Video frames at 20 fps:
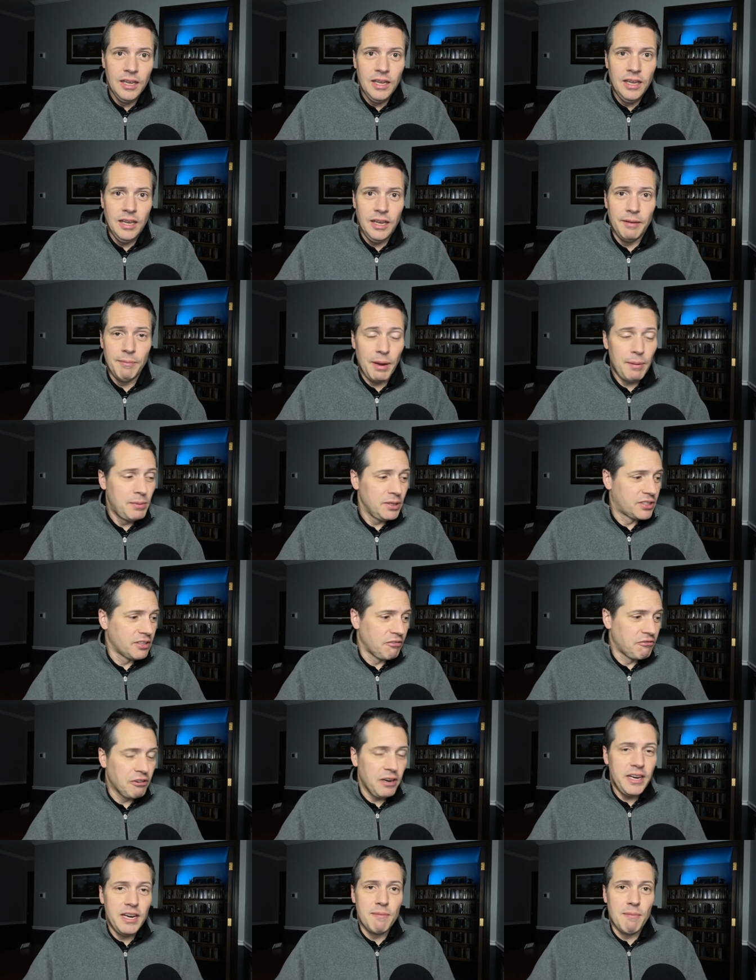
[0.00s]
And maybe it's a
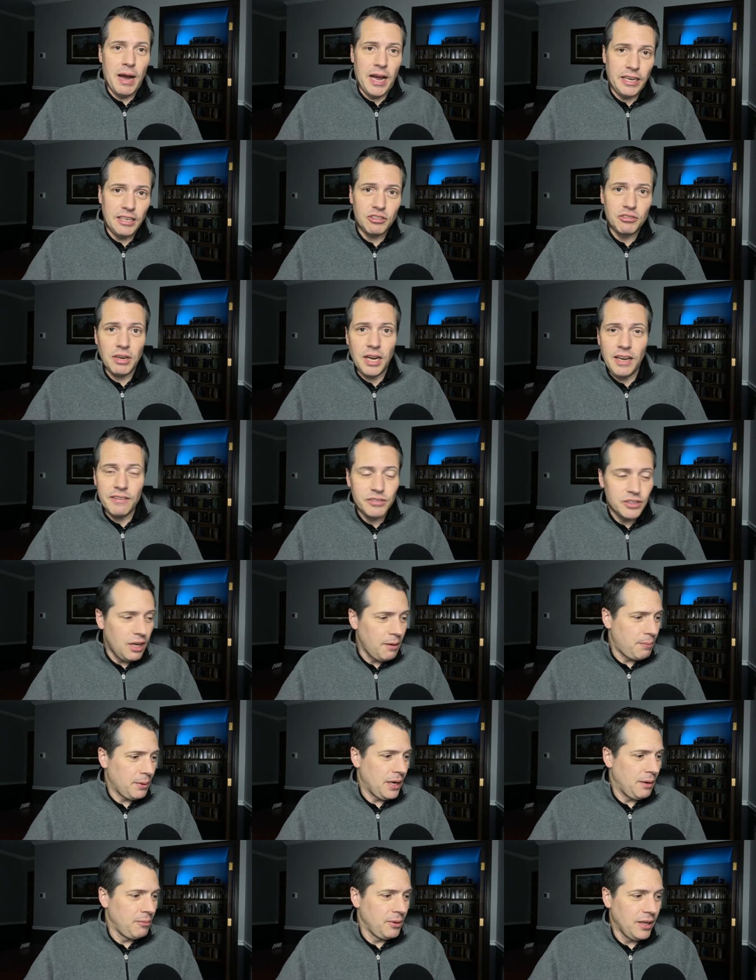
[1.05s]
friend of mine. He drives up,
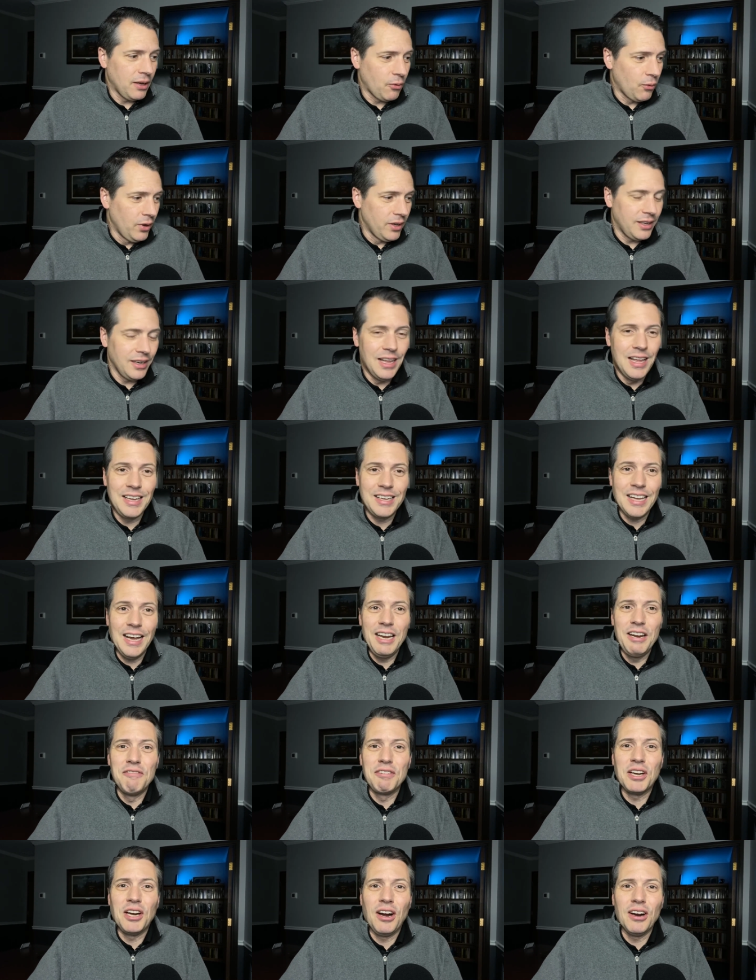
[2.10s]
and I'm like, what kind
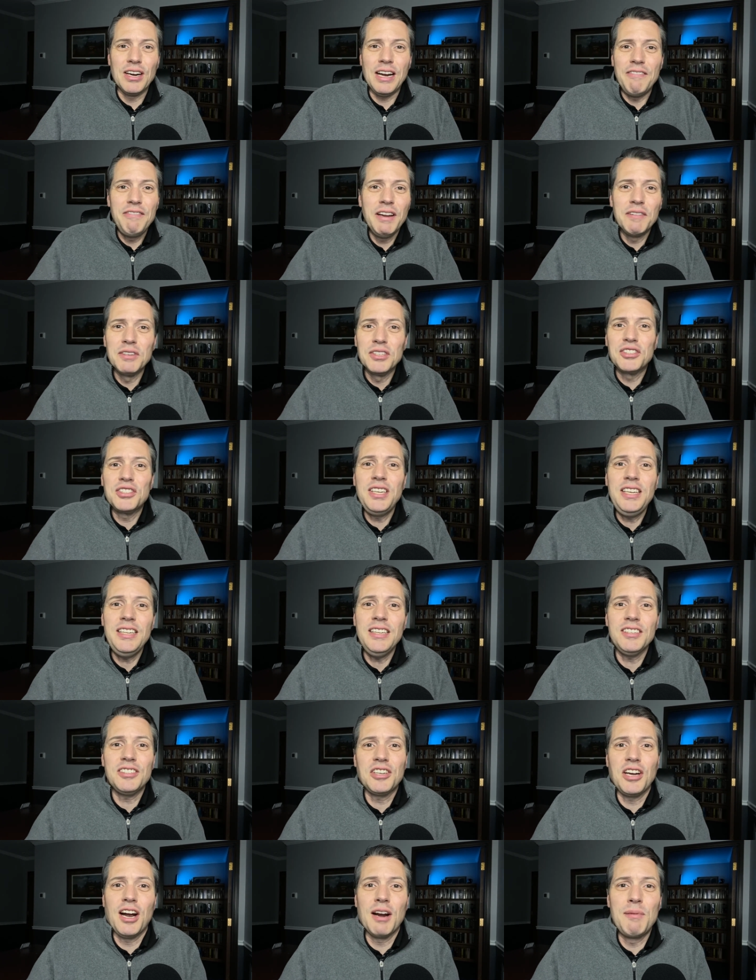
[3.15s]
of a car? I've never seen
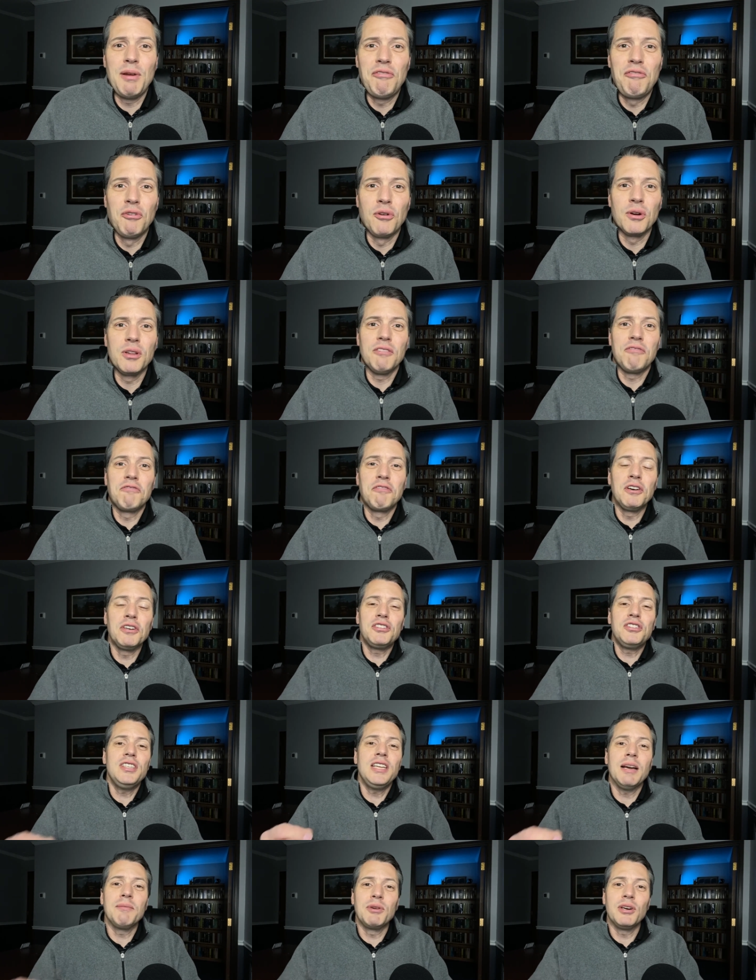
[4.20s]
this car before. The first
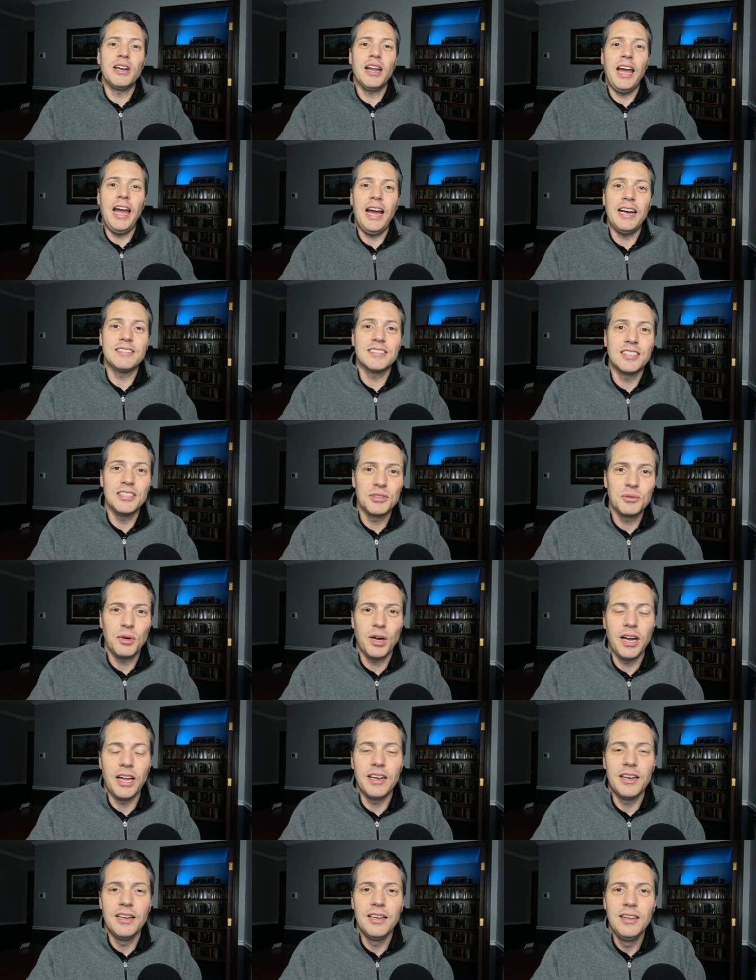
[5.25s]
thing I'm going to ask is
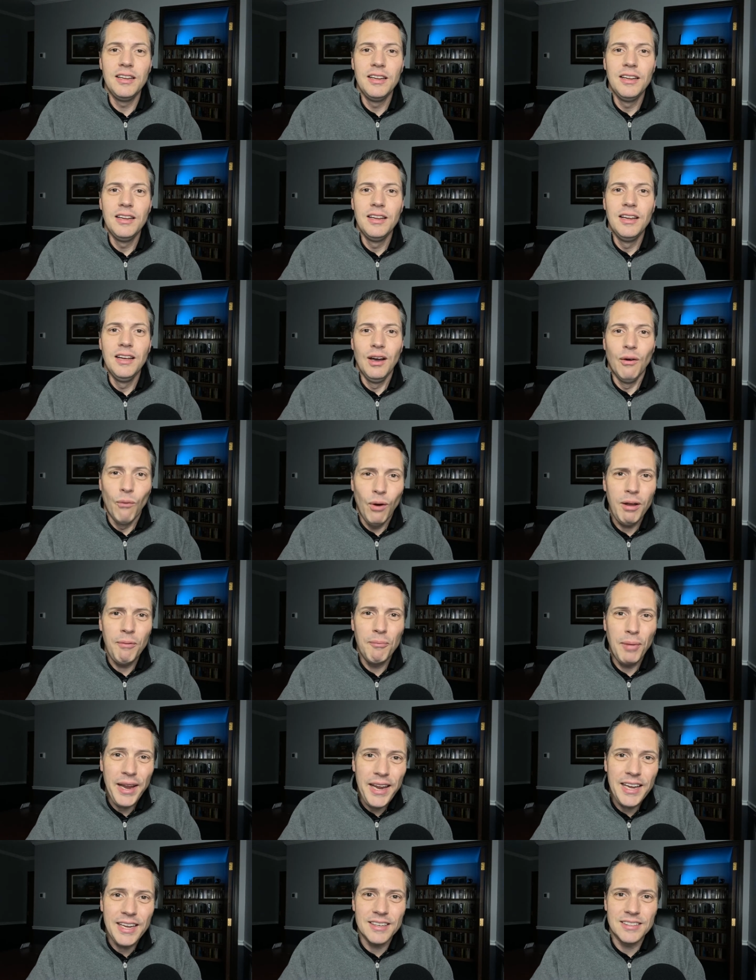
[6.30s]
what? What
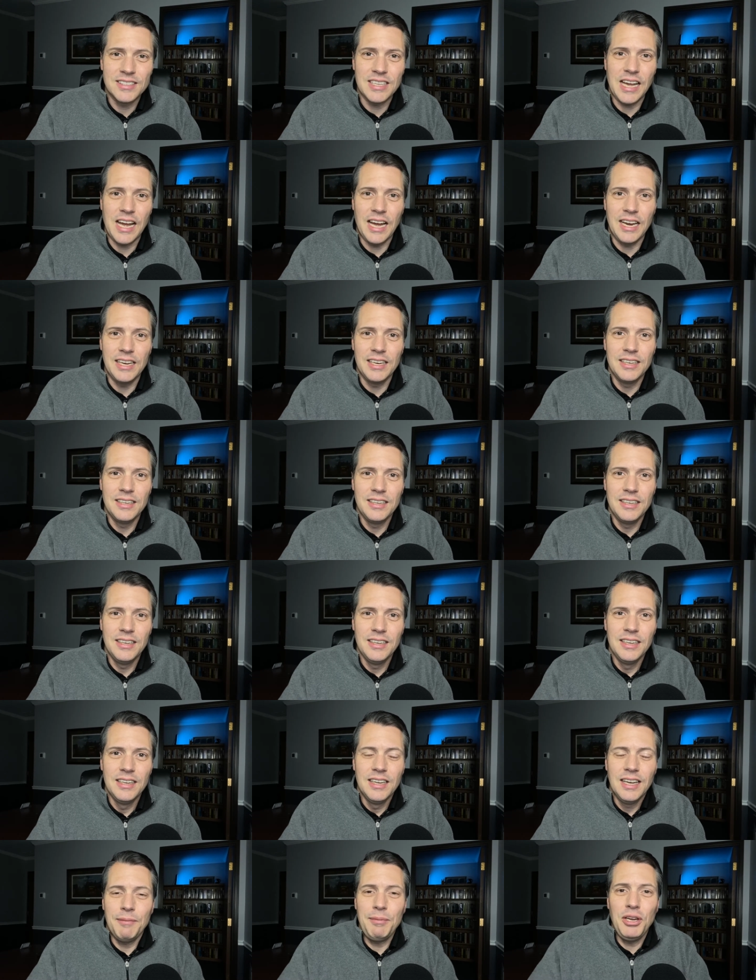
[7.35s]
make is that?
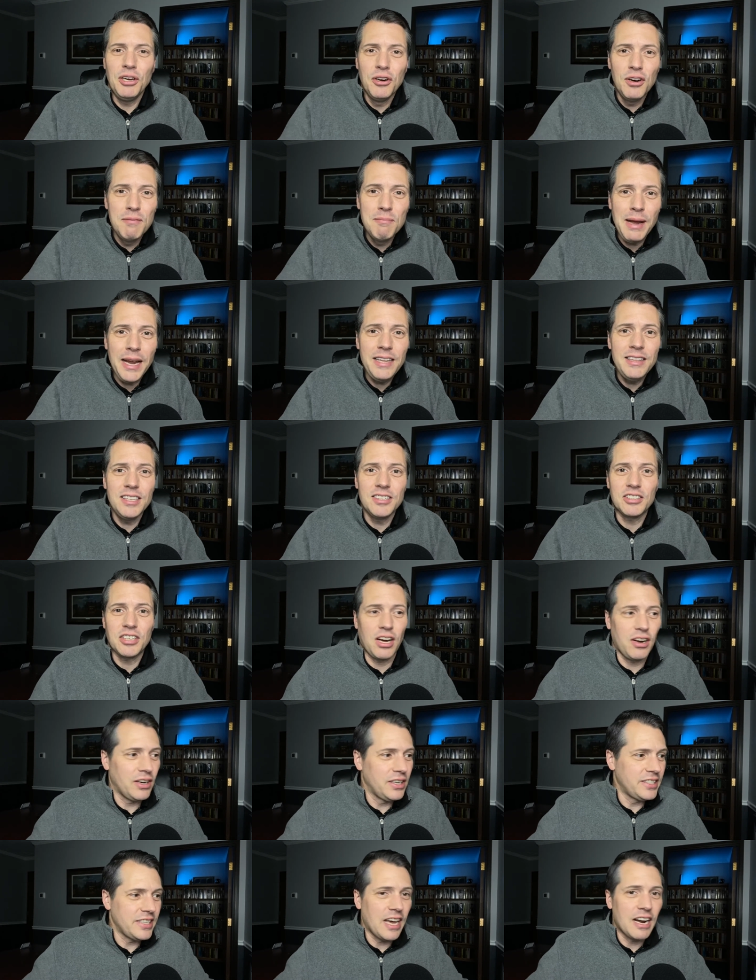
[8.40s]
I mean, who made this
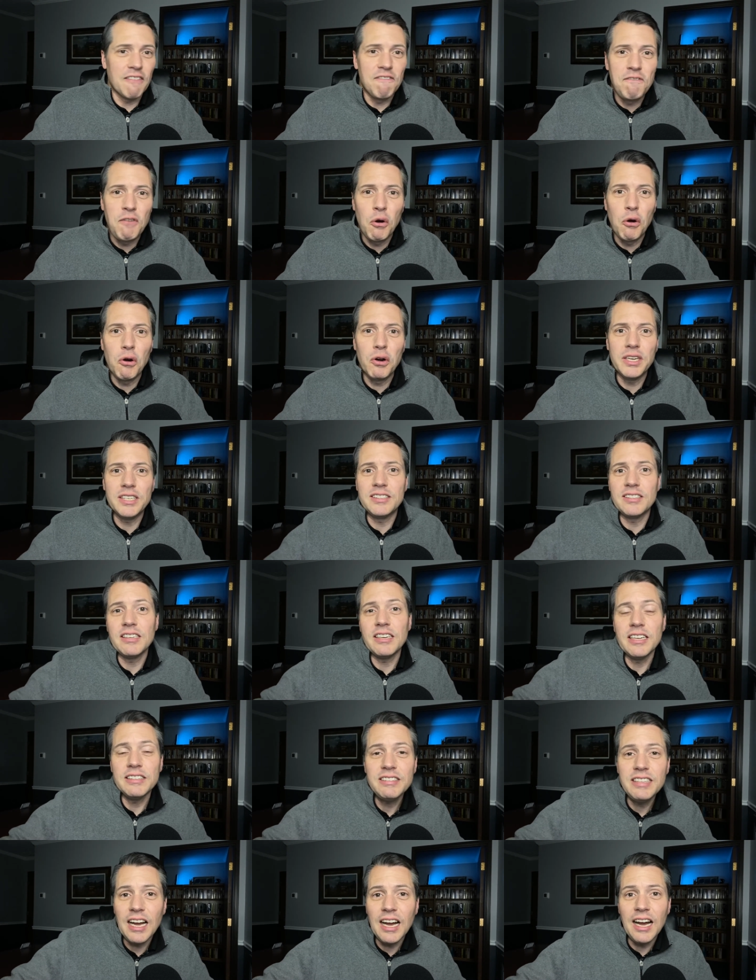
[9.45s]
car? Is that a Ford? Is it
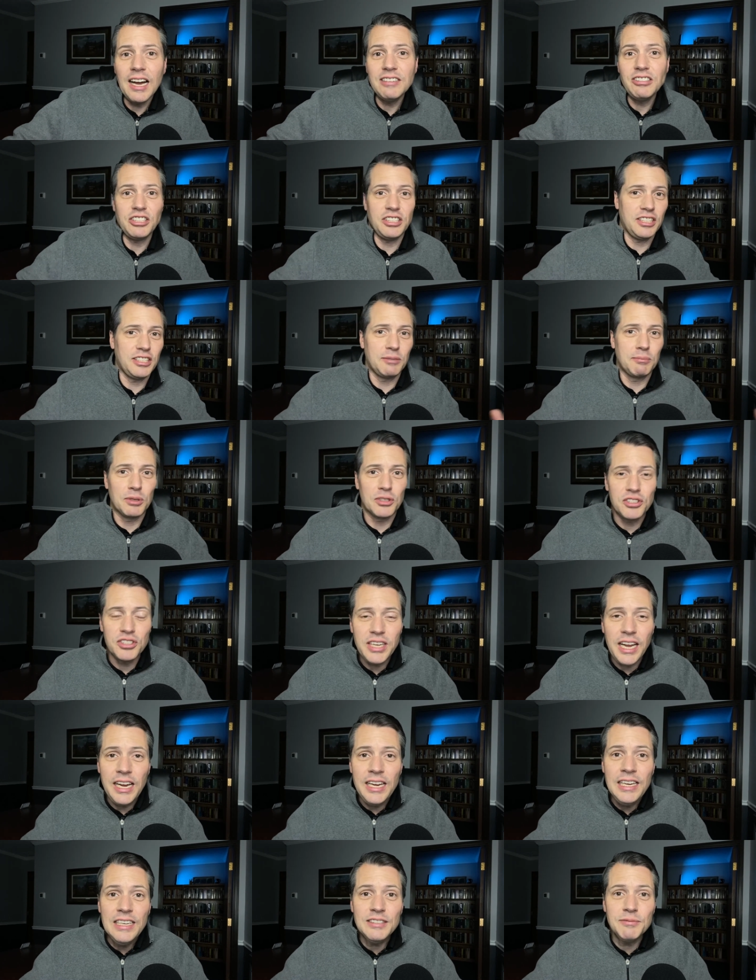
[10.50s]
a Dodge? Is it a
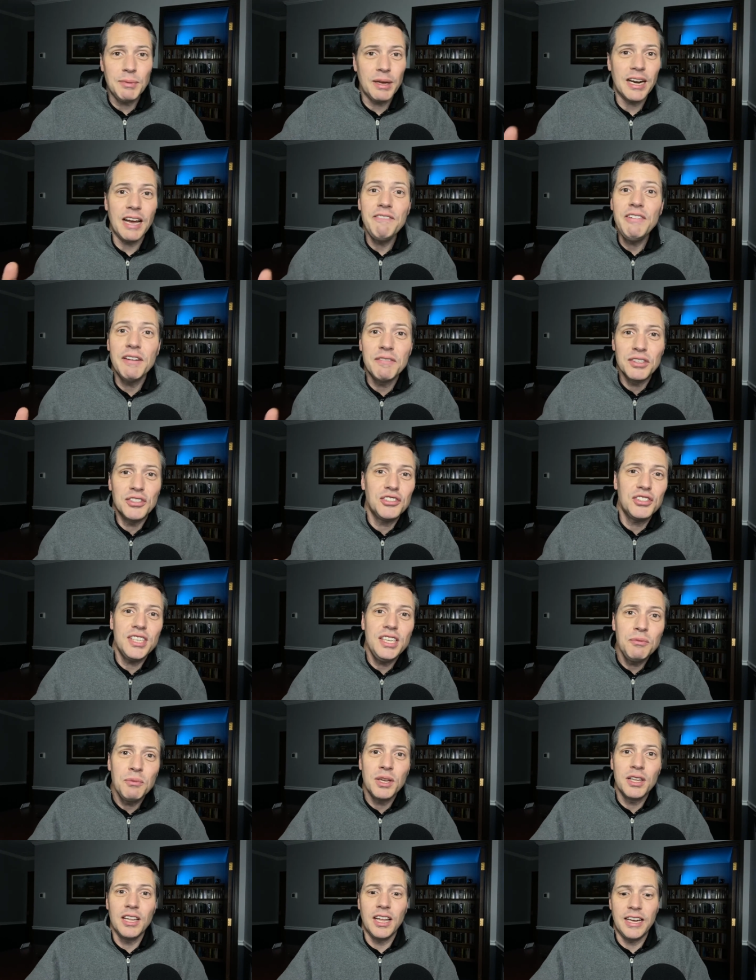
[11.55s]
Mercedes? Man, I've never seen
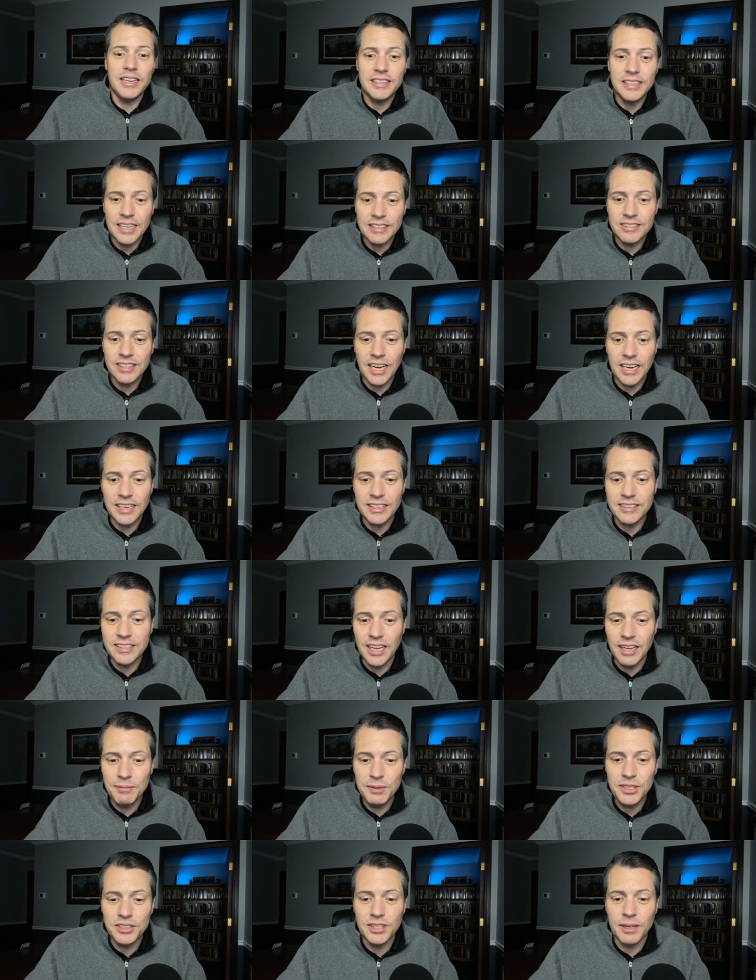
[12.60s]
one like that. It's got to
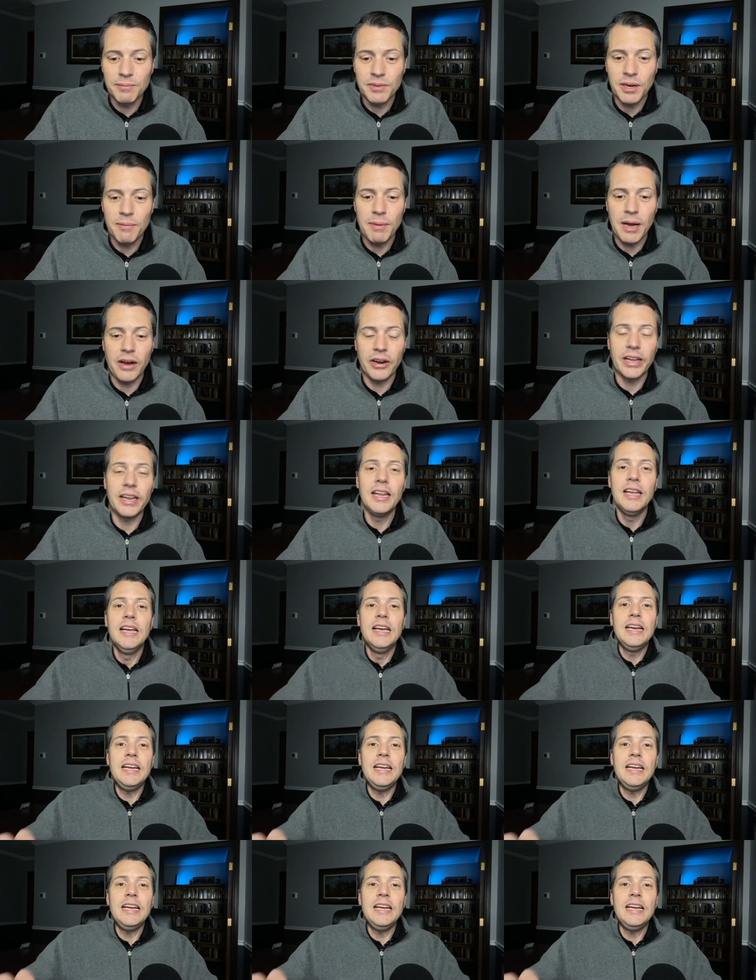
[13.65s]
tell me something about it.